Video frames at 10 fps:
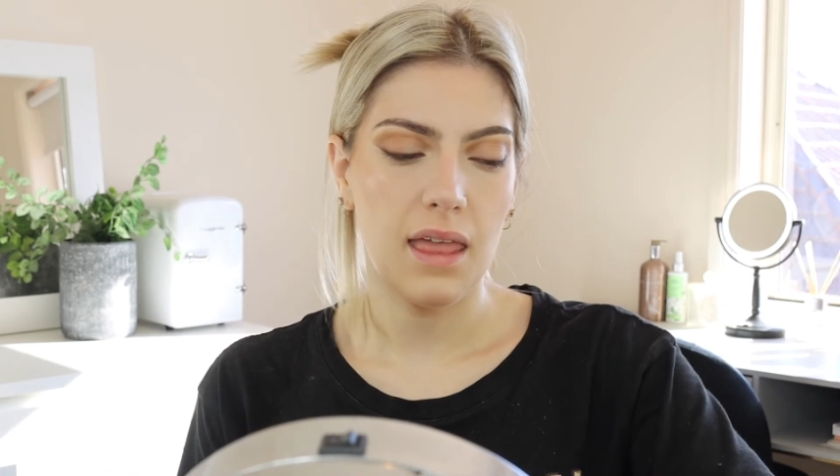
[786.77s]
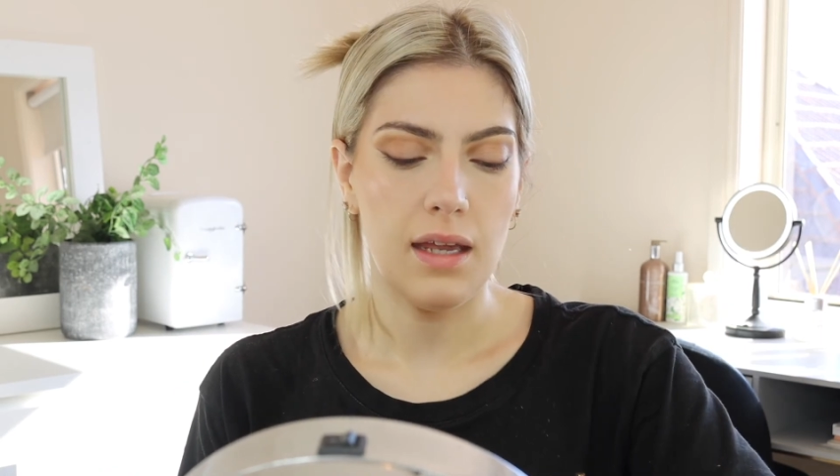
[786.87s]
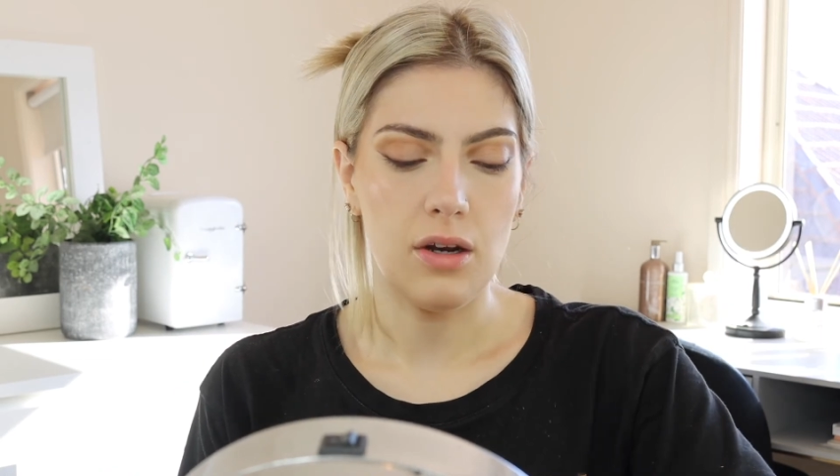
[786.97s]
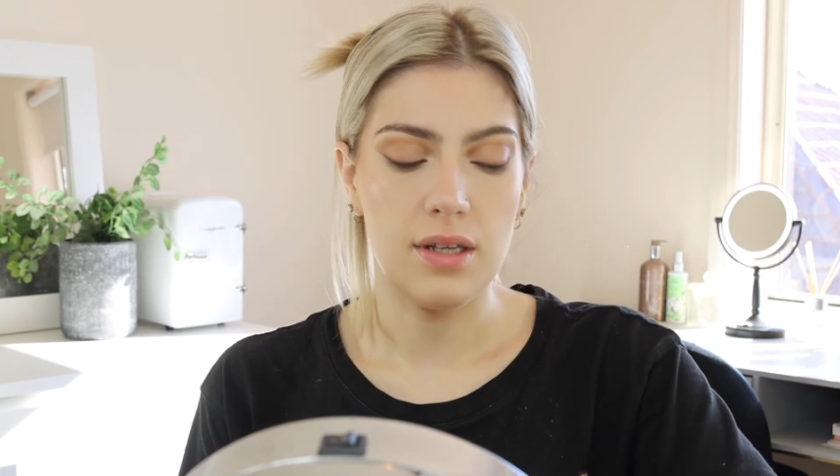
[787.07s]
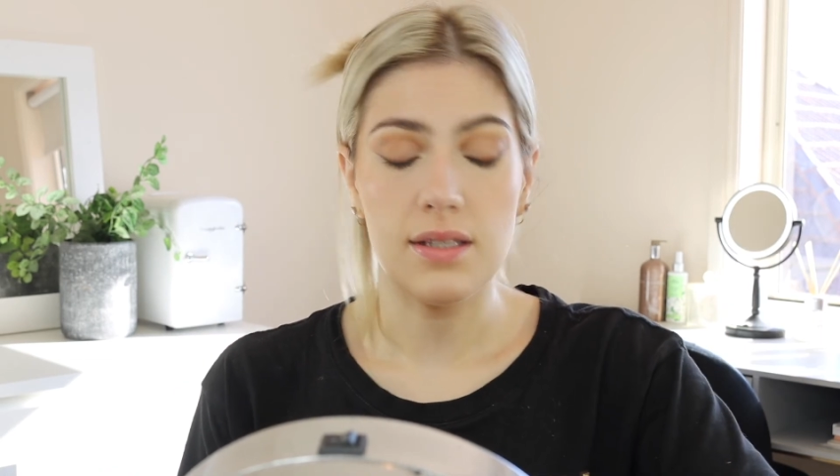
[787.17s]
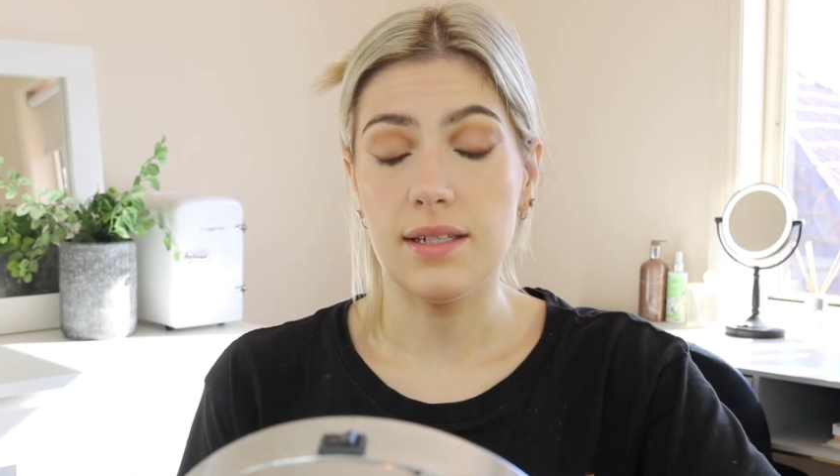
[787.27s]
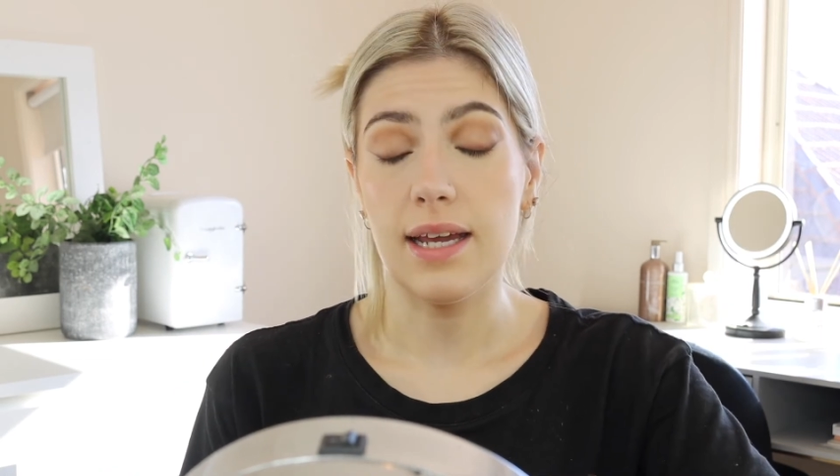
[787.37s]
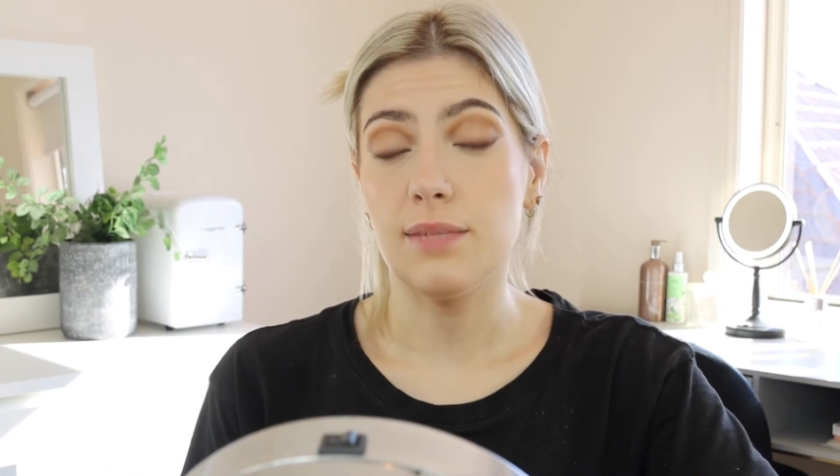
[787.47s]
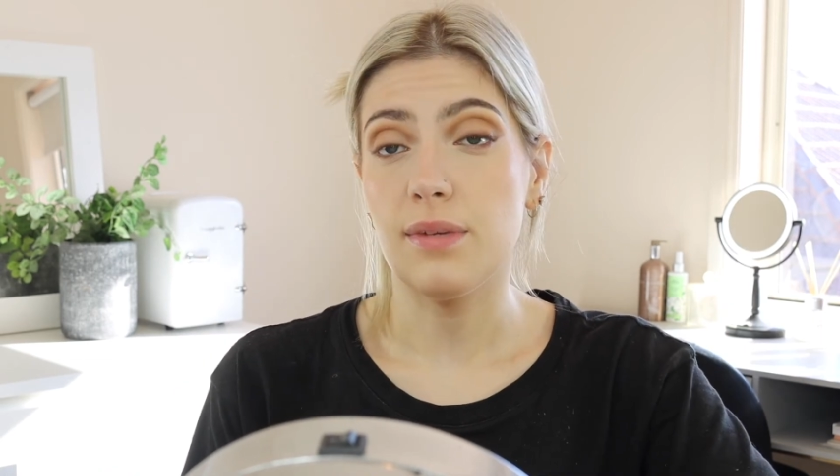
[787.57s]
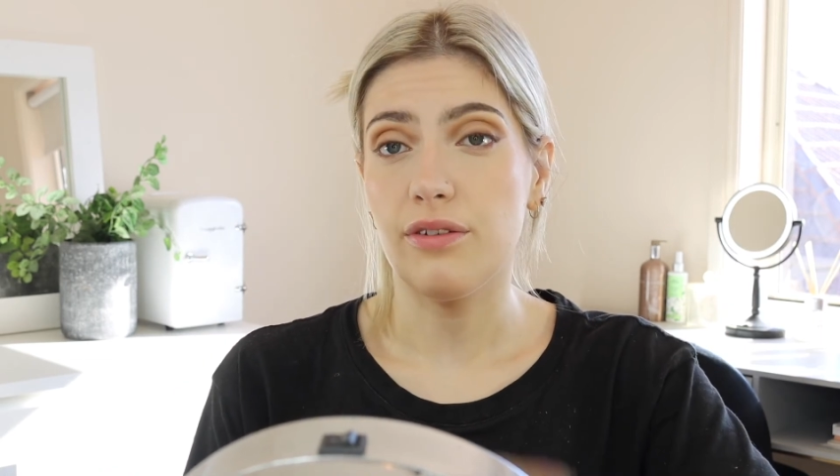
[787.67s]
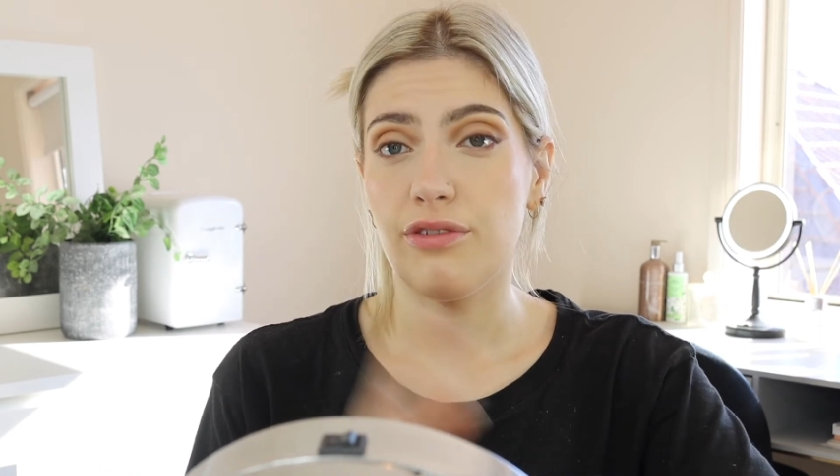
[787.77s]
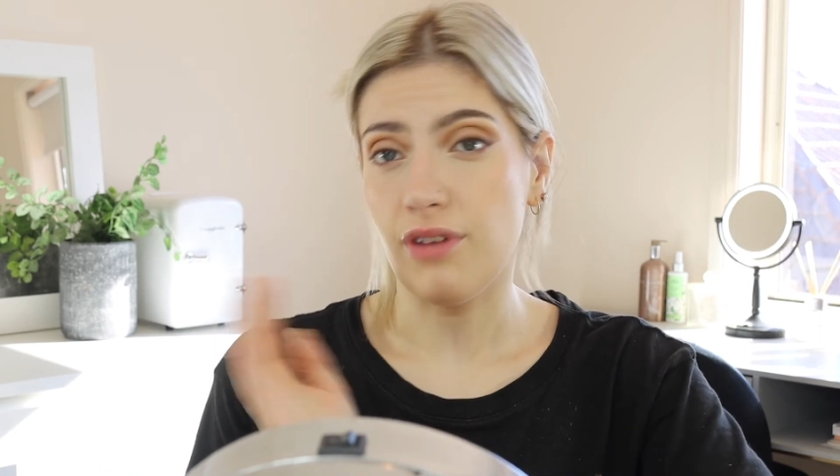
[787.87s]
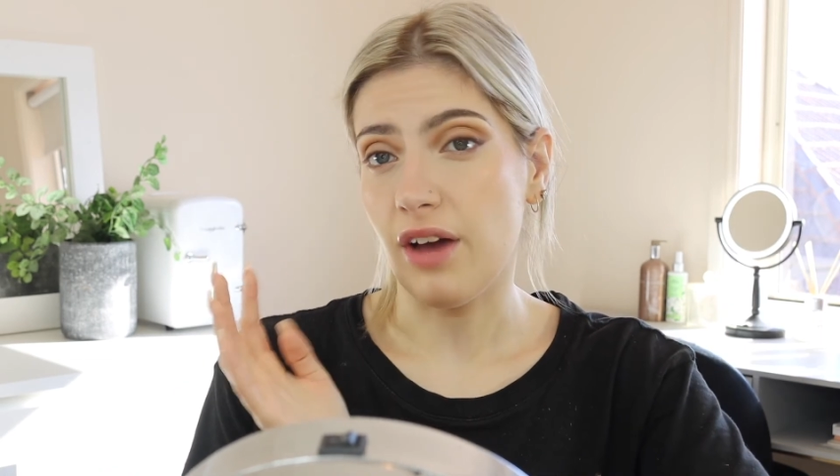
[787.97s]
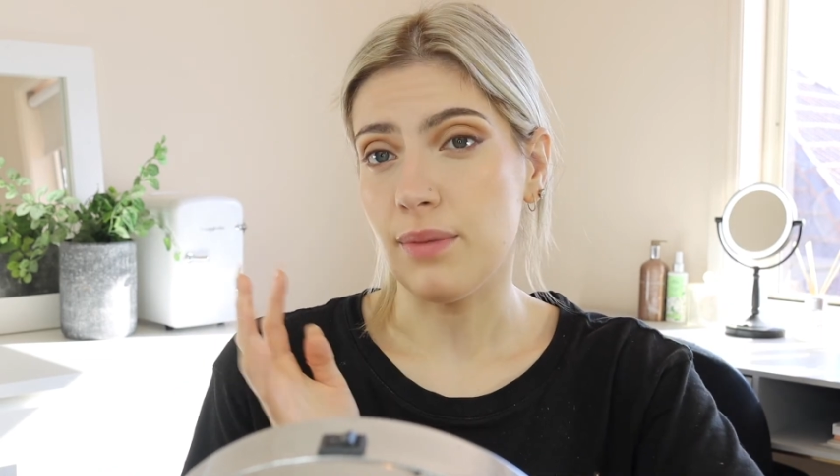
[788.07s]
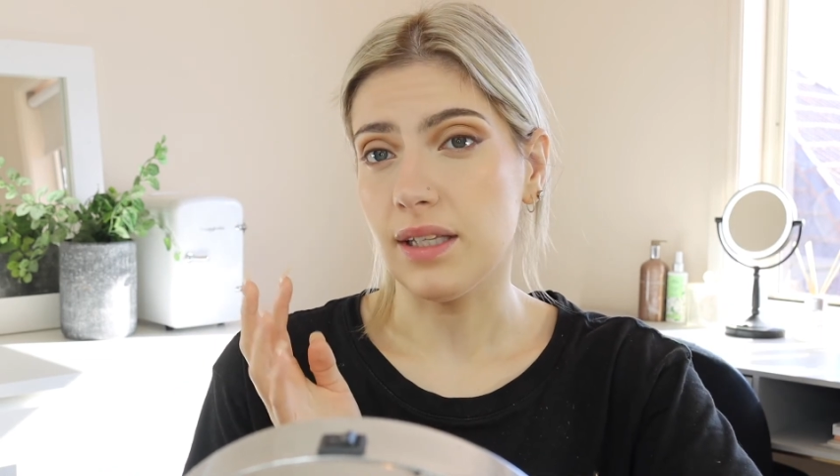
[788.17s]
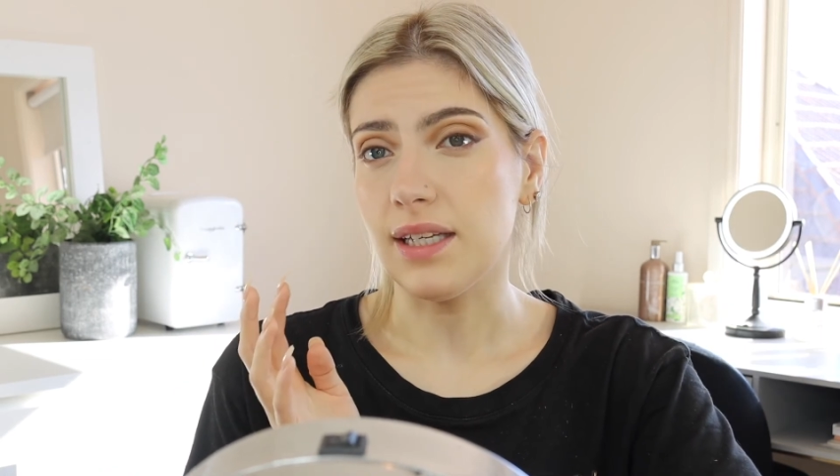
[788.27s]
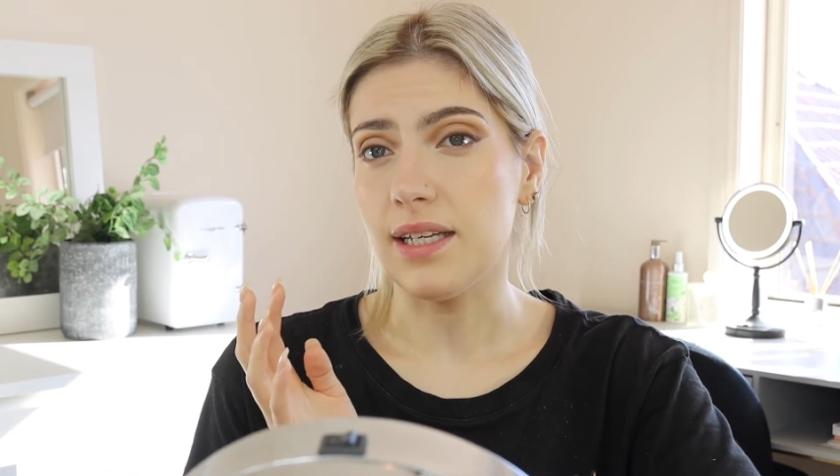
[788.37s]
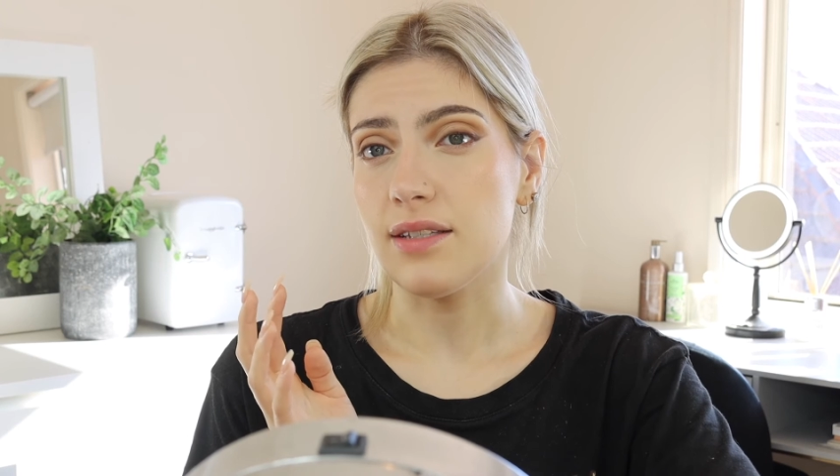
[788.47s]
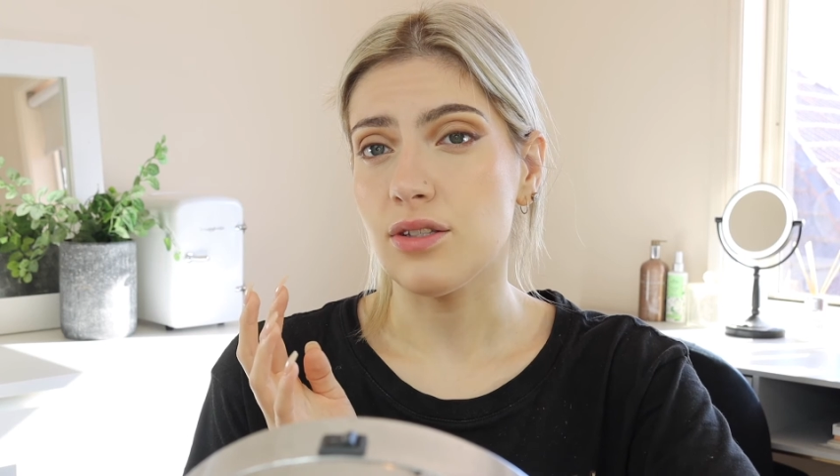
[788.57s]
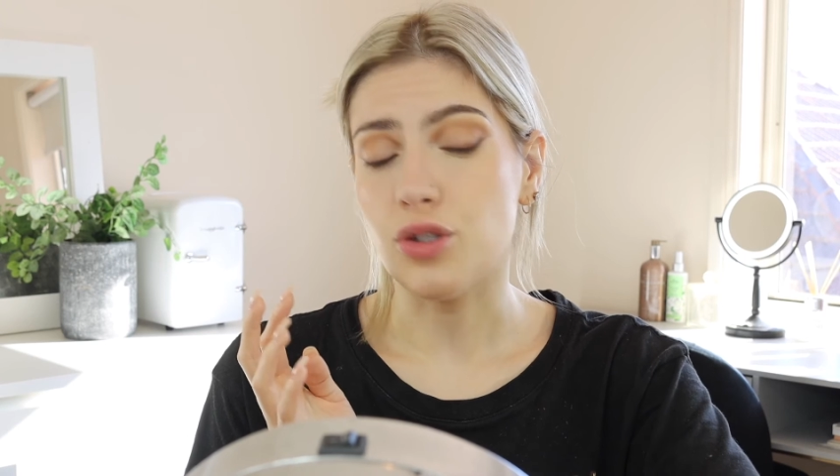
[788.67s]
it honestly takes me 5 million
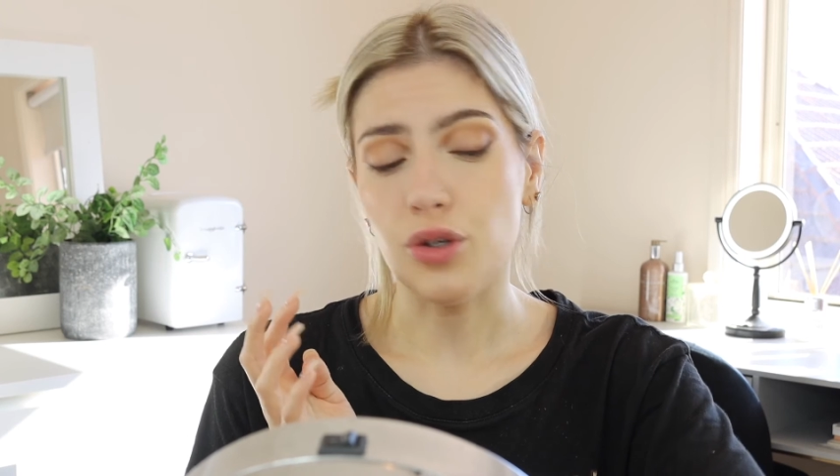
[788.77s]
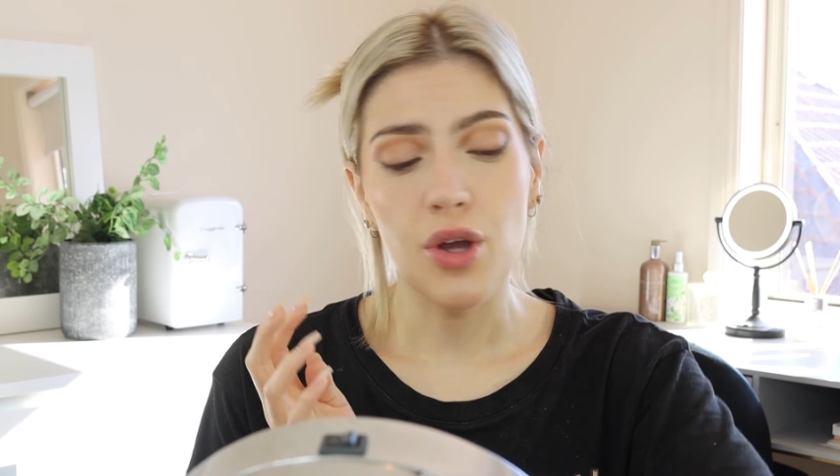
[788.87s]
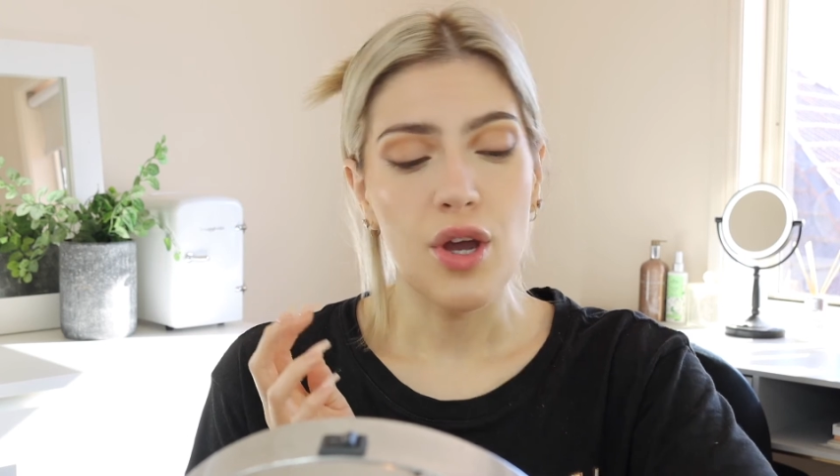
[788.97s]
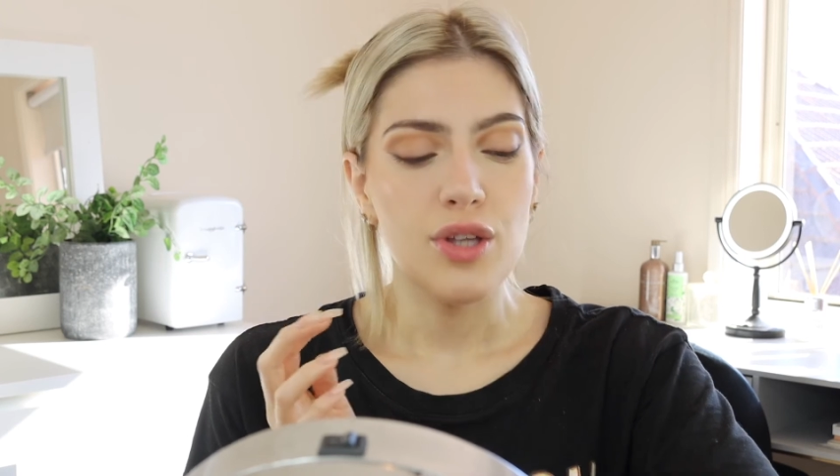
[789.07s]
years to do.